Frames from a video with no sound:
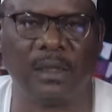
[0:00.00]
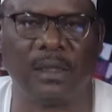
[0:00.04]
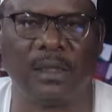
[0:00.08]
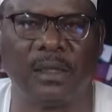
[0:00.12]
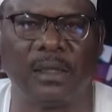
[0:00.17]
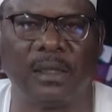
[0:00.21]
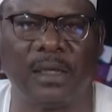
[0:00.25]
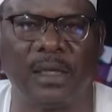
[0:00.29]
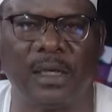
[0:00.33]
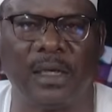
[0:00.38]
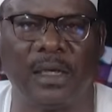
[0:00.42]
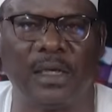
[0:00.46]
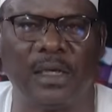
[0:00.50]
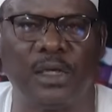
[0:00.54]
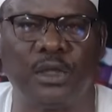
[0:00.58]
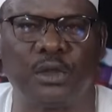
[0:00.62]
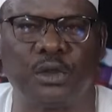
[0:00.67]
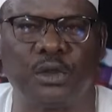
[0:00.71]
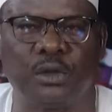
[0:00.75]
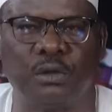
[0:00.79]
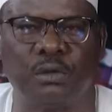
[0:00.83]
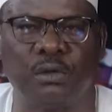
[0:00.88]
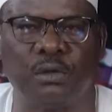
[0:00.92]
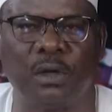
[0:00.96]
The
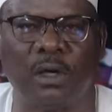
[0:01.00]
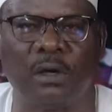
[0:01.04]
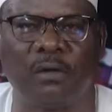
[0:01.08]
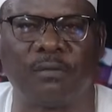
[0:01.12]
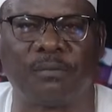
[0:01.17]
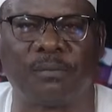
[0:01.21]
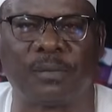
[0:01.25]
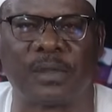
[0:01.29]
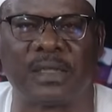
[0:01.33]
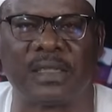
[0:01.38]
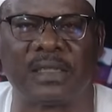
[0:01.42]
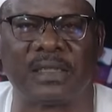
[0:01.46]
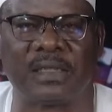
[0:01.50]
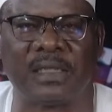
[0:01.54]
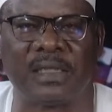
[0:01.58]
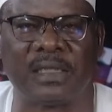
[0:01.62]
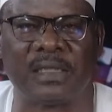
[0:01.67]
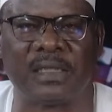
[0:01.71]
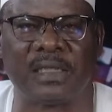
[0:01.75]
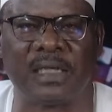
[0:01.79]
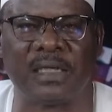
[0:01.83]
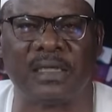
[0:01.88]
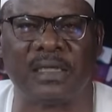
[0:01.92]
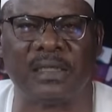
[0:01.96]
issue of
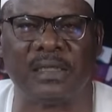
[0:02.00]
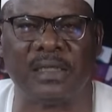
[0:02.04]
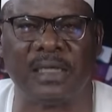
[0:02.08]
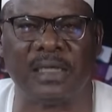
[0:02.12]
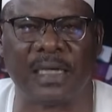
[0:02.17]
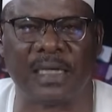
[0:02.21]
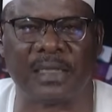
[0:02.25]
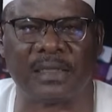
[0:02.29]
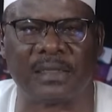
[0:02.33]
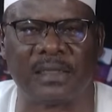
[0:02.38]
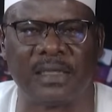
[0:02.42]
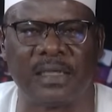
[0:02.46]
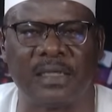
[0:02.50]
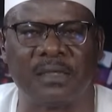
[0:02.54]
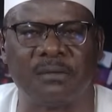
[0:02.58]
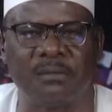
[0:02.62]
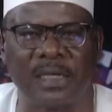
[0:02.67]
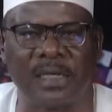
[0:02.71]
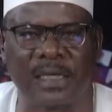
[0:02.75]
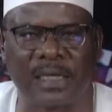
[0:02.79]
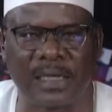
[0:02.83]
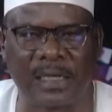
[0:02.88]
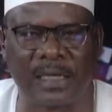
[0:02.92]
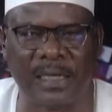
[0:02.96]
presidential yacht, let
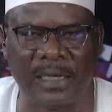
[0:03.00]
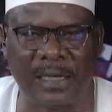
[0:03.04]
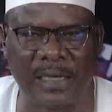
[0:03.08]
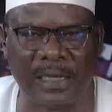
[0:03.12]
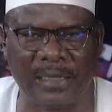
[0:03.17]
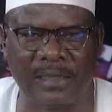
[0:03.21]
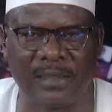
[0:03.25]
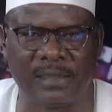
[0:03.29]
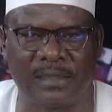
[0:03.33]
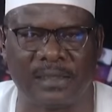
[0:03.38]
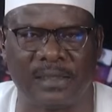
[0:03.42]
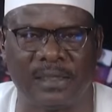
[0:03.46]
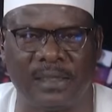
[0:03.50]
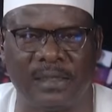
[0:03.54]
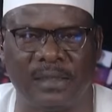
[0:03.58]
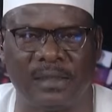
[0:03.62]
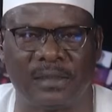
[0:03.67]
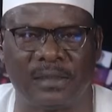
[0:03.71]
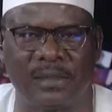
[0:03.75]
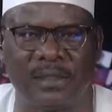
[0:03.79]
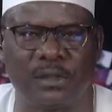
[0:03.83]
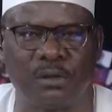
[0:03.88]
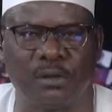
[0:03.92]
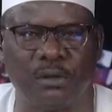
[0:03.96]
me clearly say it,
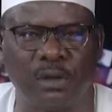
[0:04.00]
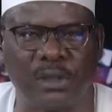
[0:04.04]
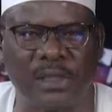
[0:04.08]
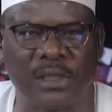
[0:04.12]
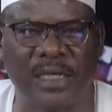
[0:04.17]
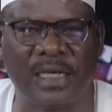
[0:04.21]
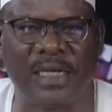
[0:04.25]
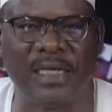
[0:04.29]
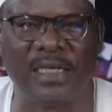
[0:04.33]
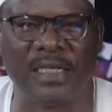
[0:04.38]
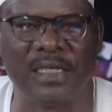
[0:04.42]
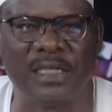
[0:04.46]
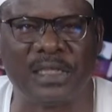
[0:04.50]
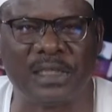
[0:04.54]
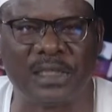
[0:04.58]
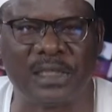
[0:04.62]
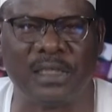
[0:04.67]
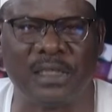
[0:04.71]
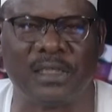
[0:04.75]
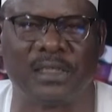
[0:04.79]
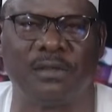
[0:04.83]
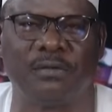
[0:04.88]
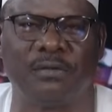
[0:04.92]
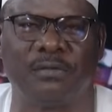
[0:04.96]
is not the
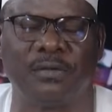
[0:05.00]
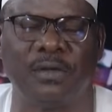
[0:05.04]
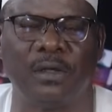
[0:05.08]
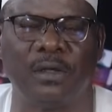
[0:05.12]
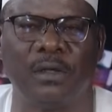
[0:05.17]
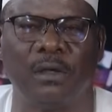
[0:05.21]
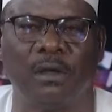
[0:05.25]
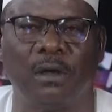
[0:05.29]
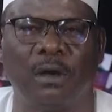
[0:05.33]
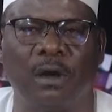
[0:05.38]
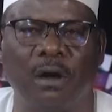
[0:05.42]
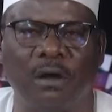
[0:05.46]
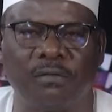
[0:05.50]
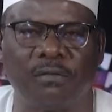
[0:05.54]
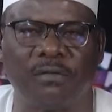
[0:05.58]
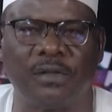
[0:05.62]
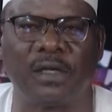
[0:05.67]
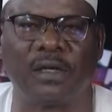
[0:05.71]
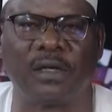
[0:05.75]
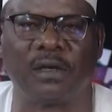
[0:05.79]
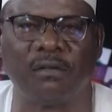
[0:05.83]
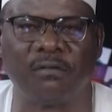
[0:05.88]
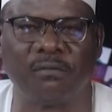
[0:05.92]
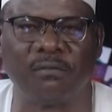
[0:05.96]
initiative of the
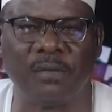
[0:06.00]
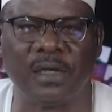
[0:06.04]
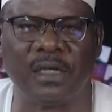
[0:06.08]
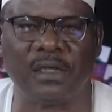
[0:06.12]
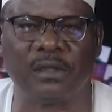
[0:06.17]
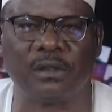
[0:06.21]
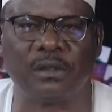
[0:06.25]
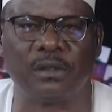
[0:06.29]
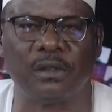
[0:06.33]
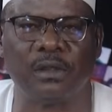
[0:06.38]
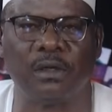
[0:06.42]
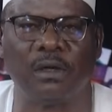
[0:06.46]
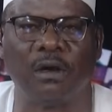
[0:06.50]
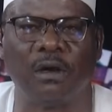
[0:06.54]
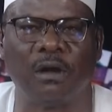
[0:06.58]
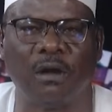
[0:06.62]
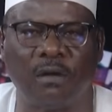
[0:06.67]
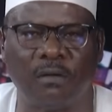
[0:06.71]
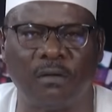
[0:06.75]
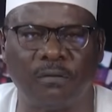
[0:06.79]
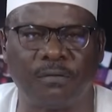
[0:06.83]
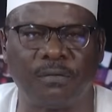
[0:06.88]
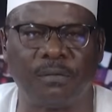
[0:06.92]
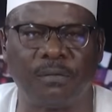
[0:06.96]
government
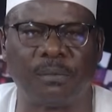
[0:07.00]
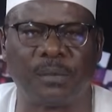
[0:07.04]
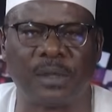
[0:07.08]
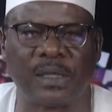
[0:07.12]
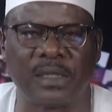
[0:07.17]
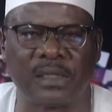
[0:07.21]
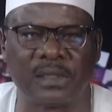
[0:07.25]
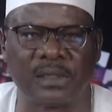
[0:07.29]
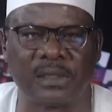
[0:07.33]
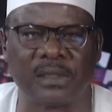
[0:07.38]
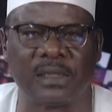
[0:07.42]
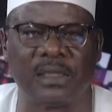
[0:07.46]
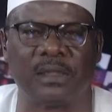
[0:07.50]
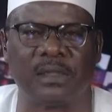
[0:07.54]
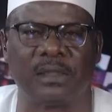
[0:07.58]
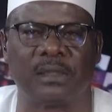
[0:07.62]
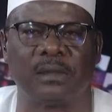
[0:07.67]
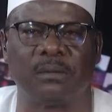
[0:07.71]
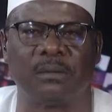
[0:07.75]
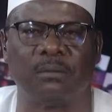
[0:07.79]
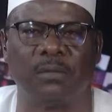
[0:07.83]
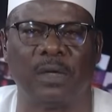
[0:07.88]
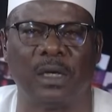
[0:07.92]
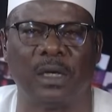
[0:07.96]
of President
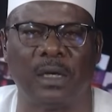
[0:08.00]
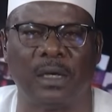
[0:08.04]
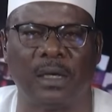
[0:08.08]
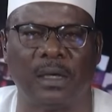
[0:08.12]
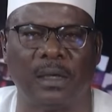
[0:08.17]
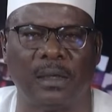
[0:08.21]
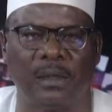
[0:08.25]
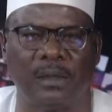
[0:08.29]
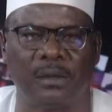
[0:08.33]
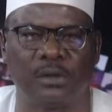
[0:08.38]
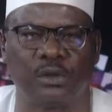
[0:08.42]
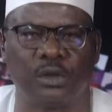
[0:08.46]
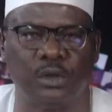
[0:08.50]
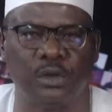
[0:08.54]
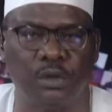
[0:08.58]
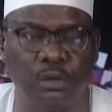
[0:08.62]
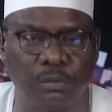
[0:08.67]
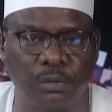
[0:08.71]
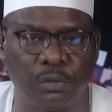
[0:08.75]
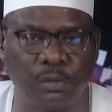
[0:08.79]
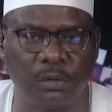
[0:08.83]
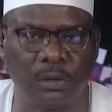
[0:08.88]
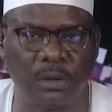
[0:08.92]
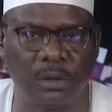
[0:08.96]

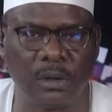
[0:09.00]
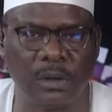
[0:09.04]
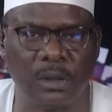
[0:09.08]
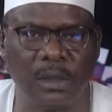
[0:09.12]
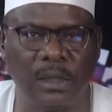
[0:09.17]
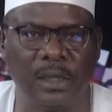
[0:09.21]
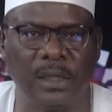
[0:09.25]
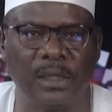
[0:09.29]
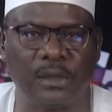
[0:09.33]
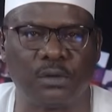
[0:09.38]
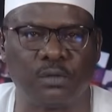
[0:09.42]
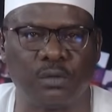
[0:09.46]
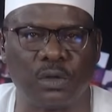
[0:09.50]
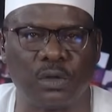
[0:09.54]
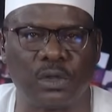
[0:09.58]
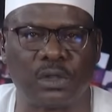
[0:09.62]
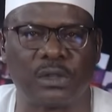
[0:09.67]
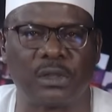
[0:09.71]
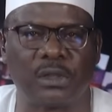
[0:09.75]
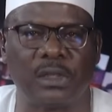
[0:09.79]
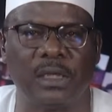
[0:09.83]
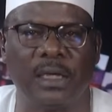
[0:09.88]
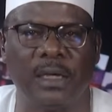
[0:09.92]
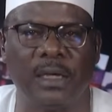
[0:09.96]
Tinubu. It
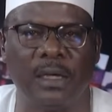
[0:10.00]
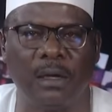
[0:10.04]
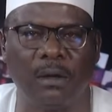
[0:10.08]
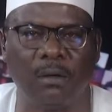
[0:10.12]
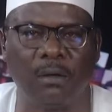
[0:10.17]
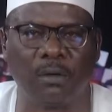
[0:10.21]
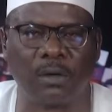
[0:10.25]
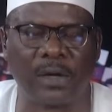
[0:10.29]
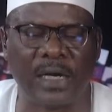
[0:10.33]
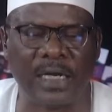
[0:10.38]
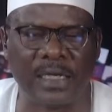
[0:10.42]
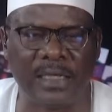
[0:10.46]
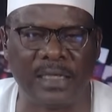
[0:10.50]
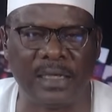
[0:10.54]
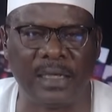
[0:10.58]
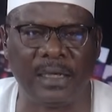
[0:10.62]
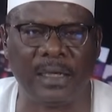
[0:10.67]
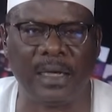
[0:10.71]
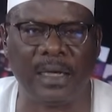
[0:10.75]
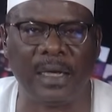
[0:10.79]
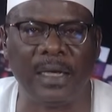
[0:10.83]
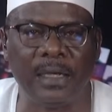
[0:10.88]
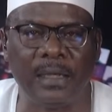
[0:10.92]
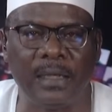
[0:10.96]
was already
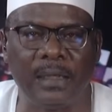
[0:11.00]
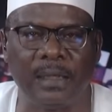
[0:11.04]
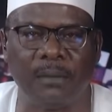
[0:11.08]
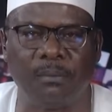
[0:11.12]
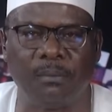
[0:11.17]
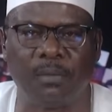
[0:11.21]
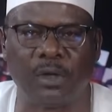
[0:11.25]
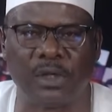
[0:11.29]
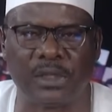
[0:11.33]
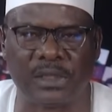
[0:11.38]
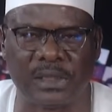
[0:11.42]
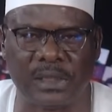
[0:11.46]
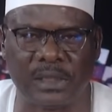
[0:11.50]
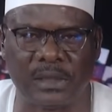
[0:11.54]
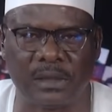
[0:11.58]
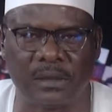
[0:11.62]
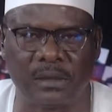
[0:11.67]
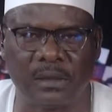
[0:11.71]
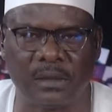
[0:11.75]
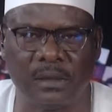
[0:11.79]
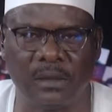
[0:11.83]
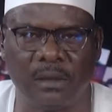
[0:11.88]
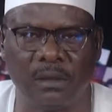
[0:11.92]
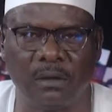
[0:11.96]
in the budget,
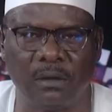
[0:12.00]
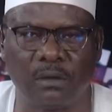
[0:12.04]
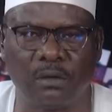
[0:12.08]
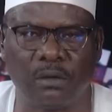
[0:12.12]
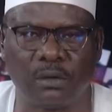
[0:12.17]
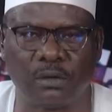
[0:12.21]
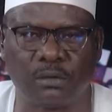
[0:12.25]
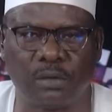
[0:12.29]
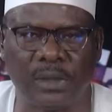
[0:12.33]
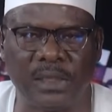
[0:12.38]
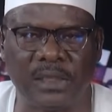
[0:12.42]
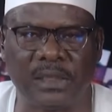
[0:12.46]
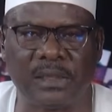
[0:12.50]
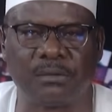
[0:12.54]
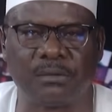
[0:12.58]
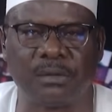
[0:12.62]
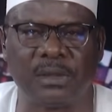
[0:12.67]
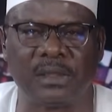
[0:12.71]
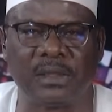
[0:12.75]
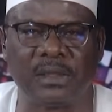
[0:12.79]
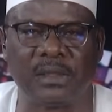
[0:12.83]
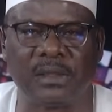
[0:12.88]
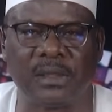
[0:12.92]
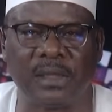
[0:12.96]
or
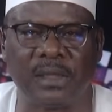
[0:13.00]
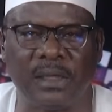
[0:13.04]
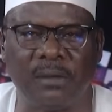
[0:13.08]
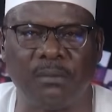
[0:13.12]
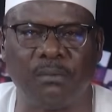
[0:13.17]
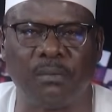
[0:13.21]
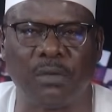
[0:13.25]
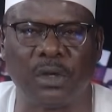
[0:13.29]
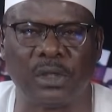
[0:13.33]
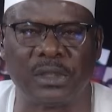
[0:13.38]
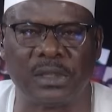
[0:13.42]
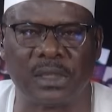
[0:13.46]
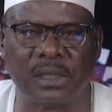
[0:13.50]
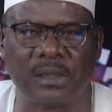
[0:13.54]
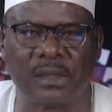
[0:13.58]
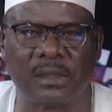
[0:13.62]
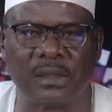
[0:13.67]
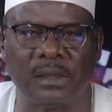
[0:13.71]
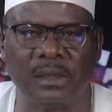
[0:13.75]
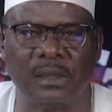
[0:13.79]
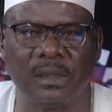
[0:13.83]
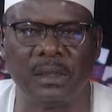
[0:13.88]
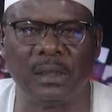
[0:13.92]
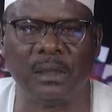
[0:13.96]
2023 budget,
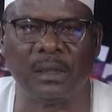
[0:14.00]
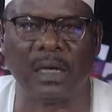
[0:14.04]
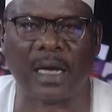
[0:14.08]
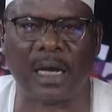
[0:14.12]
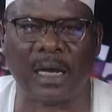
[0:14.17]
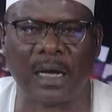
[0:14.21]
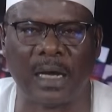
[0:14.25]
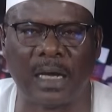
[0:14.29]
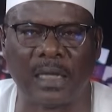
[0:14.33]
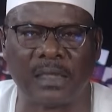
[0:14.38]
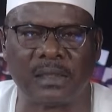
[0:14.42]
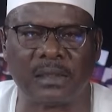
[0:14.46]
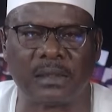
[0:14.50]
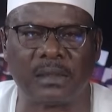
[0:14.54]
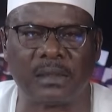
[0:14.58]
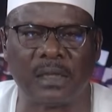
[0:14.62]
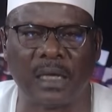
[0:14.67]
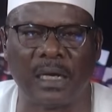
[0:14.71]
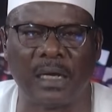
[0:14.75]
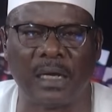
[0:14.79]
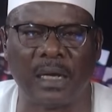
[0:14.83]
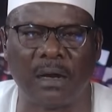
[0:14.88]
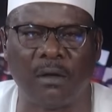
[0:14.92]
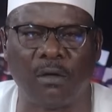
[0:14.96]
as
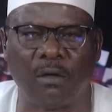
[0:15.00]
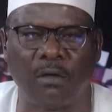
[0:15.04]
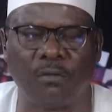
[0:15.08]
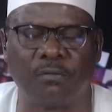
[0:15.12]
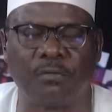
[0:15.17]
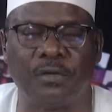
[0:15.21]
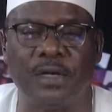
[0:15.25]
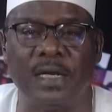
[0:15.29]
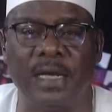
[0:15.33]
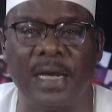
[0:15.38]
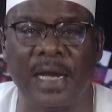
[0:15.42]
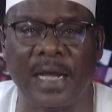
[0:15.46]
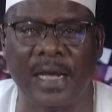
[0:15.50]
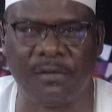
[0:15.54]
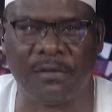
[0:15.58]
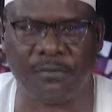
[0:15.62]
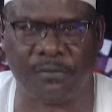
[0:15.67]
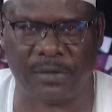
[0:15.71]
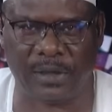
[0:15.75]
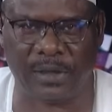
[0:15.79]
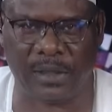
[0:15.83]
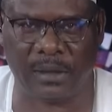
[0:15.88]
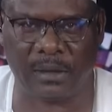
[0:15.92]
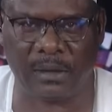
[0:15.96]
of
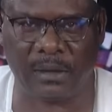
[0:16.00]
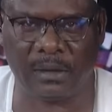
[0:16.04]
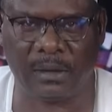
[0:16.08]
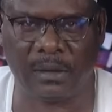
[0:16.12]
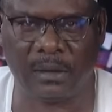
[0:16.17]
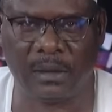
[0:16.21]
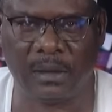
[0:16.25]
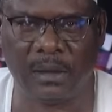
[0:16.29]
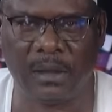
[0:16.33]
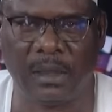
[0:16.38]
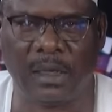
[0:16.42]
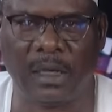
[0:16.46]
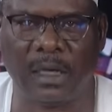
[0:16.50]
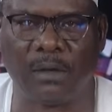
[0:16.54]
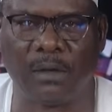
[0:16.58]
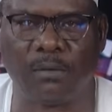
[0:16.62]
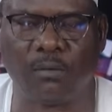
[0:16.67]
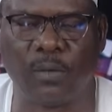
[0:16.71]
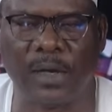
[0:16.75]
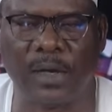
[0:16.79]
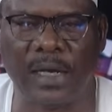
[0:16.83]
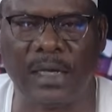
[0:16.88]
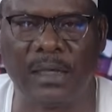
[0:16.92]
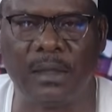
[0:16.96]
Navy. And
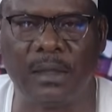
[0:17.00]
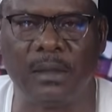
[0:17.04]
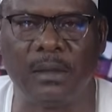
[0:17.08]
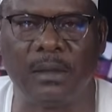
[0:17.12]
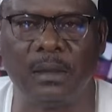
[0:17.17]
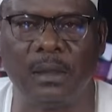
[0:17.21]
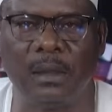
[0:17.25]
when